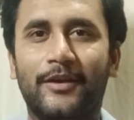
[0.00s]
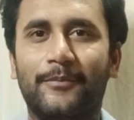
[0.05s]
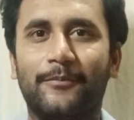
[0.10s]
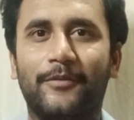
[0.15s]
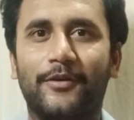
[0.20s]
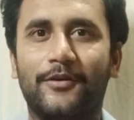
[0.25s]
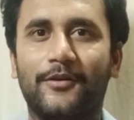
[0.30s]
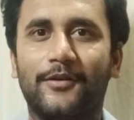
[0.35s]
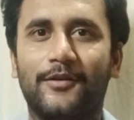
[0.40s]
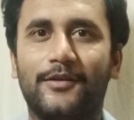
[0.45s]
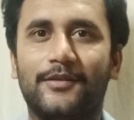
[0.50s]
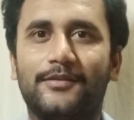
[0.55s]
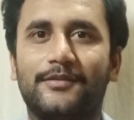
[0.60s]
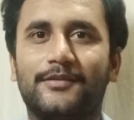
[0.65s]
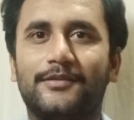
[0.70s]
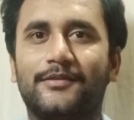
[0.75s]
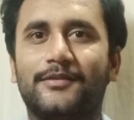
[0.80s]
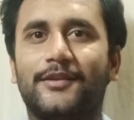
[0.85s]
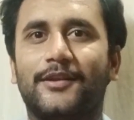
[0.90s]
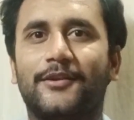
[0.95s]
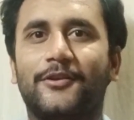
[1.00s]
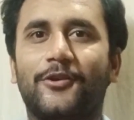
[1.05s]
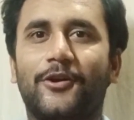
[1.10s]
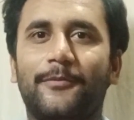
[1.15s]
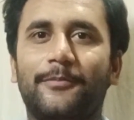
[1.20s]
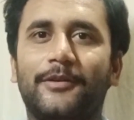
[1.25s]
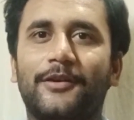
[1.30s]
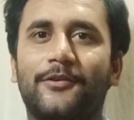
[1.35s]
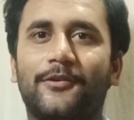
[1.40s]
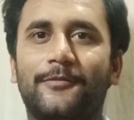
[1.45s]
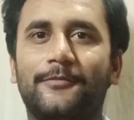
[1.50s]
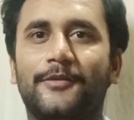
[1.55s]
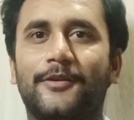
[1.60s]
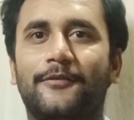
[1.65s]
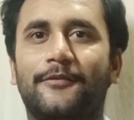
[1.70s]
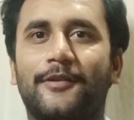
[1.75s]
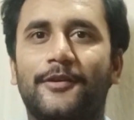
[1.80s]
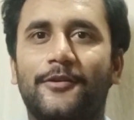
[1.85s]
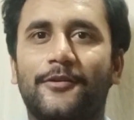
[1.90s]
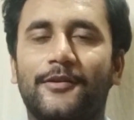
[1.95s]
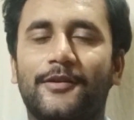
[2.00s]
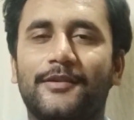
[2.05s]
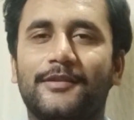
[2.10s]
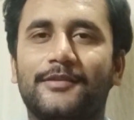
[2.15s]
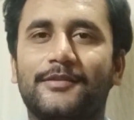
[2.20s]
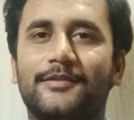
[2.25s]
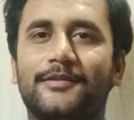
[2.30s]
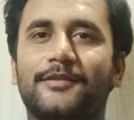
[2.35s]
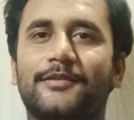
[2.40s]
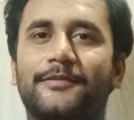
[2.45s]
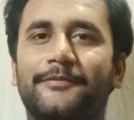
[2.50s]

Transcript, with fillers: because the topic of the video is